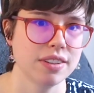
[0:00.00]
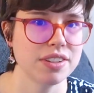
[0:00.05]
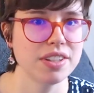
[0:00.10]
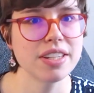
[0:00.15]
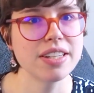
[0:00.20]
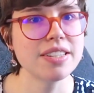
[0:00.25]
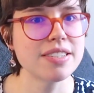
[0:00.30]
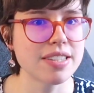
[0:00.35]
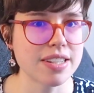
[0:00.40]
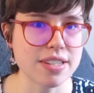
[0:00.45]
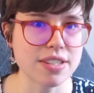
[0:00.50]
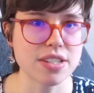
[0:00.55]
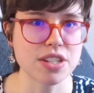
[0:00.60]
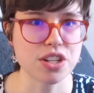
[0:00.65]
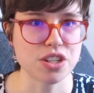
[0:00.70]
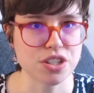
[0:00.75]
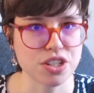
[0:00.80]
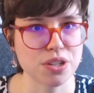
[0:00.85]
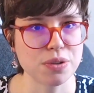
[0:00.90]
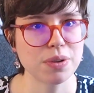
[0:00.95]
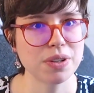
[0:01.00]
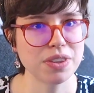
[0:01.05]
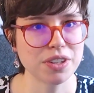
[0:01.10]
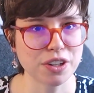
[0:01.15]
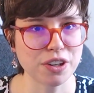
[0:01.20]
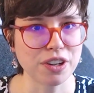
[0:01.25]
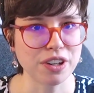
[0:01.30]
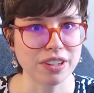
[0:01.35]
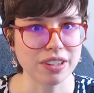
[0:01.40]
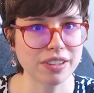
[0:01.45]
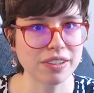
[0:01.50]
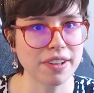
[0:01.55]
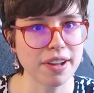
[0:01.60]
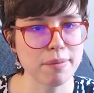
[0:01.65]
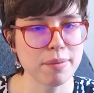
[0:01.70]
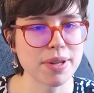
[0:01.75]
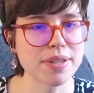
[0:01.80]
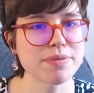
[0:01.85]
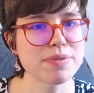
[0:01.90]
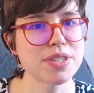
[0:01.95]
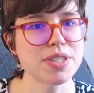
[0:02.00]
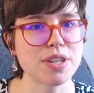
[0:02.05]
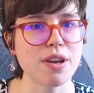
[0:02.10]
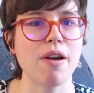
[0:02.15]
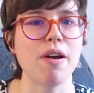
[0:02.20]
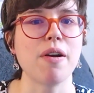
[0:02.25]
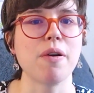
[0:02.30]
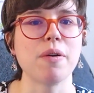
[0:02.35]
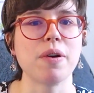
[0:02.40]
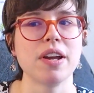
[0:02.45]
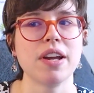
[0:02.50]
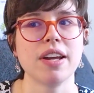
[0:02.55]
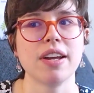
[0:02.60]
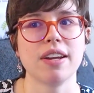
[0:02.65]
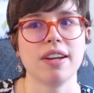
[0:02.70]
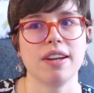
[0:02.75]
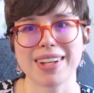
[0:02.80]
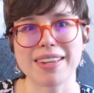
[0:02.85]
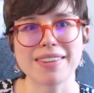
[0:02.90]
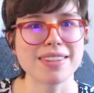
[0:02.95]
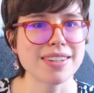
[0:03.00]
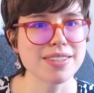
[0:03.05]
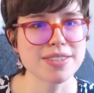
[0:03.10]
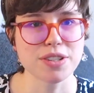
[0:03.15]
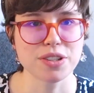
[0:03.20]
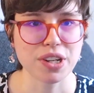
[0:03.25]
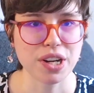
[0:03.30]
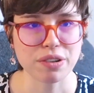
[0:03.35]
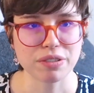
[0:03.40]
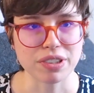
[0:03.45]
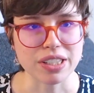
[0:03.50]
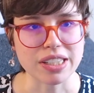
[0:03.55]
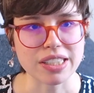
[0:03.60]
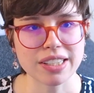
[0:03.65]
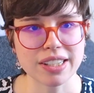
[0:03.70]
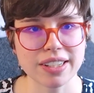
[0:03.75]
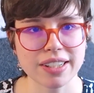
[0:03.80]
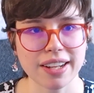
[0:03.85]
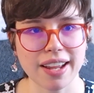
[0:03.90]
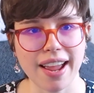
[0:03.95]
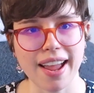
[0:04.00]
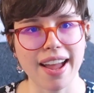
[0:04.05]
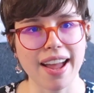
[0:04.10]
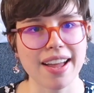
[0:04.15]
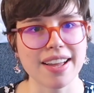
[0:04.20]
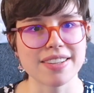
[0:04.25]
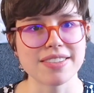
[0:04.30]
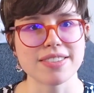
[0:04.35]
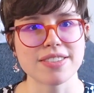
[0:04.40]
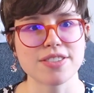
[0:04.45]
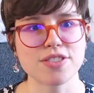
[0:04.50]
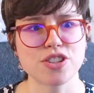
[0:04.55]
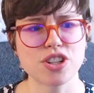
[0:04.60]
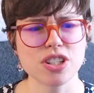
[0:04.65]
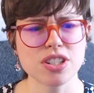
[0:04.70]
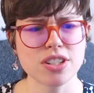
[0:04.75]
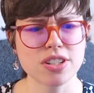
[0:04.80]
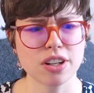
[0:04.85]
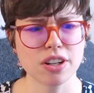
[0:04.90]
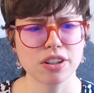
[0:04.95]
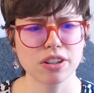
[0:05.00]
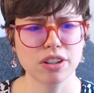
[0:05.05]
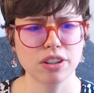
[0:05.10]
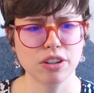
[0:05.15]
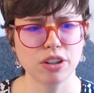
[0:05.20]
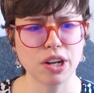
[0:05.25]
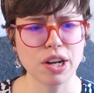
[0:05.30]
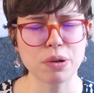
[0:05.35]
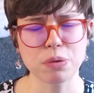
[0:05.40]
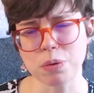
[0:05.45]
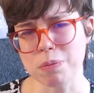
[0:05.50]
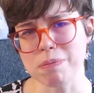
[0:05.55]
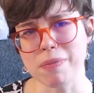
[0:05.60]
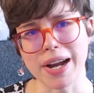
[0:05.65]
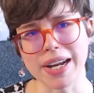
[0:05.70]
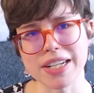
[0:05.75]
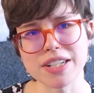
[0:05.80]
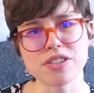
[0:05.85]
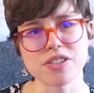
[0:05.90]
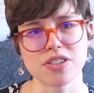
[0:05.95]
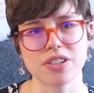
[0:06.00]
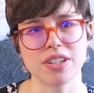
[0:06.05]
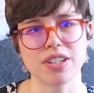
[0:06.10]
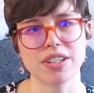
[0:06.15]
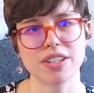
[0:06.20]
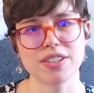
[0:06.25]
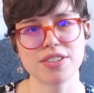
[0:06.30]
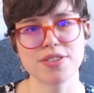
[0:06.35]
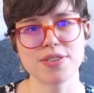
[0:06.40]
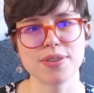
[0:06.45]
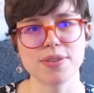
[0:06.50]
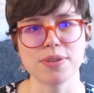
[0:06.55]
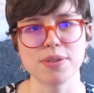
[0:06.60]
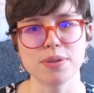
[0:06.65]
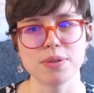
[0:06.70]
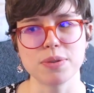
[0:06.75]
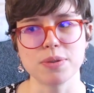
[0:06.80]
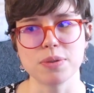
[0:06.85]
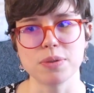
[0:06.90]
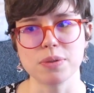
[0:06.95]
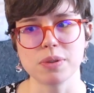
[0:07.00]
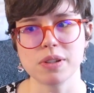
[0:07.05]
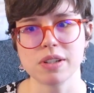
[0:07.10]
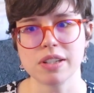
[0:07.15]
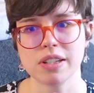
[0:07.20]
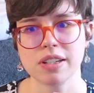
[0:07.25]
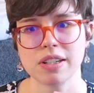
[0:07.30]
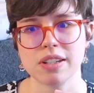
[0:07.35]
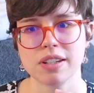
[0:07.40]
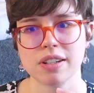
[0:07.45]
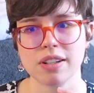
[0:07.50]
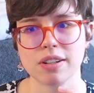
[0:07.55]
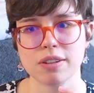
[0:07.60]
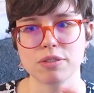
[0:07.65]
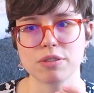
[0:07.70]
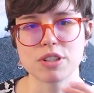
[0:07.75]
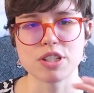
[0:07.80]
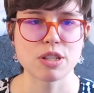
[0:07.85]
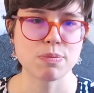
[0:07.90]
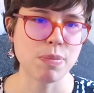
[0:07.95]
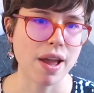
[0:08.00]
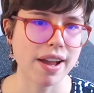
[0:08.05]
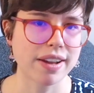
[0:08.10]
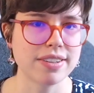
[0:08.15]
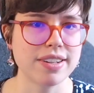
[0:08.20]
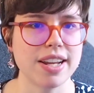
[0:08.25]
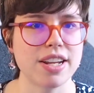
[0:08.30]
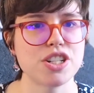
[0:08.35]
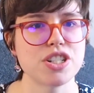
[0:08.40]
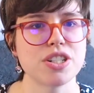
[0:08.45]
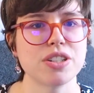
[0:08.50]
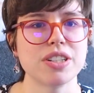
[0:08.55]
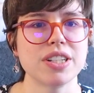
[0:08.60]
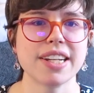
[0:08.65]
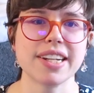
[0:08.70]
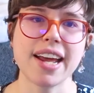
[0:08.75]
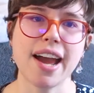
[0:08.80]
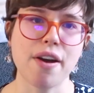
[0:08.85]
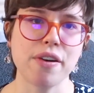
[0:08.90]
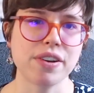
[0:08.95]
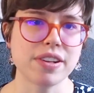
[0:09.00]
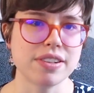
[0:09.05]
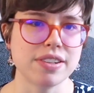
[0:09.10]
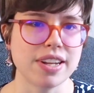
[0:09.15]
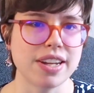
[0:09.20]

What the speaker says: is easy to do in the current climate. So I think it's a great read and just a great reminder to respect nature, get out in